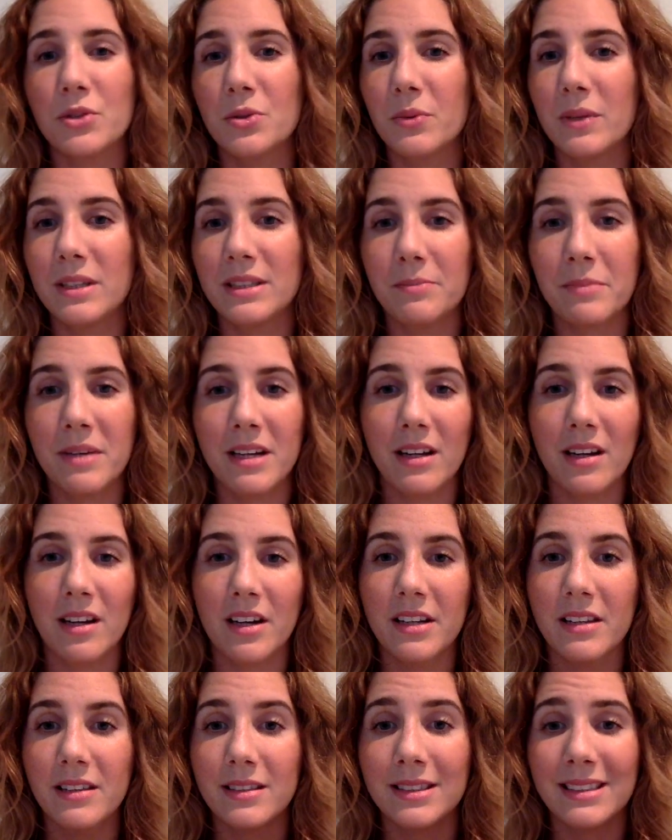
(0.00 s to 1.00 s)
always been kind
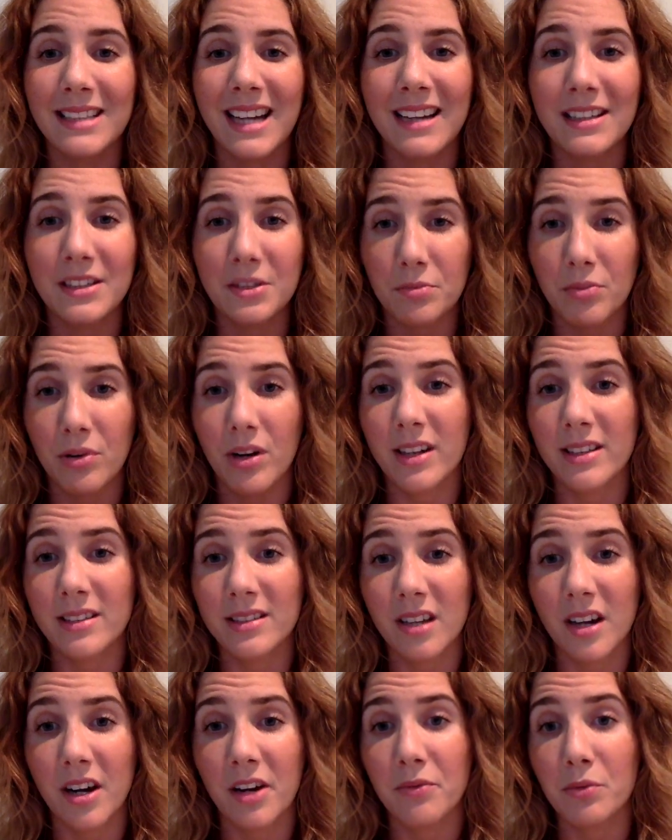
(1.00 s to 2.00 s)
of the standard price
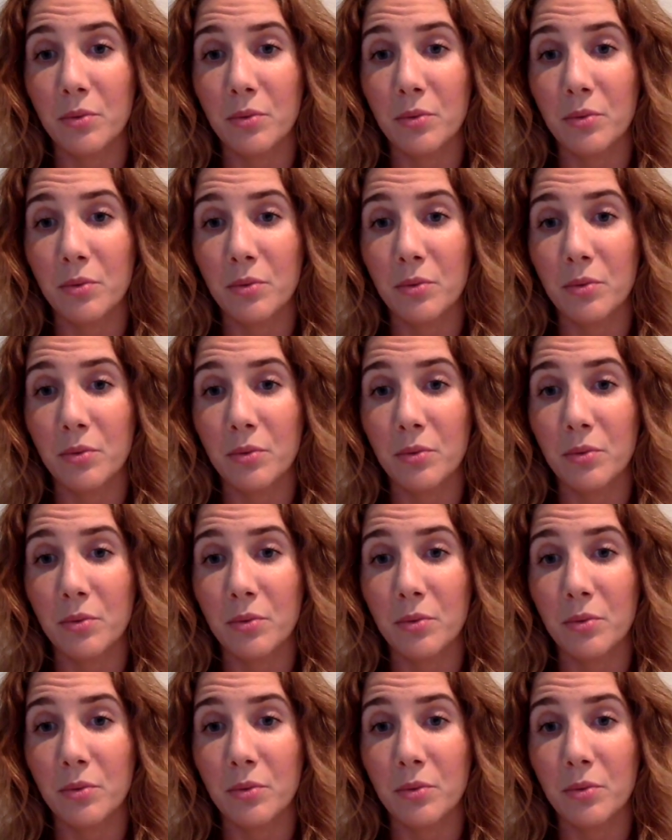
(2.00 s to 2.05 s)
that I've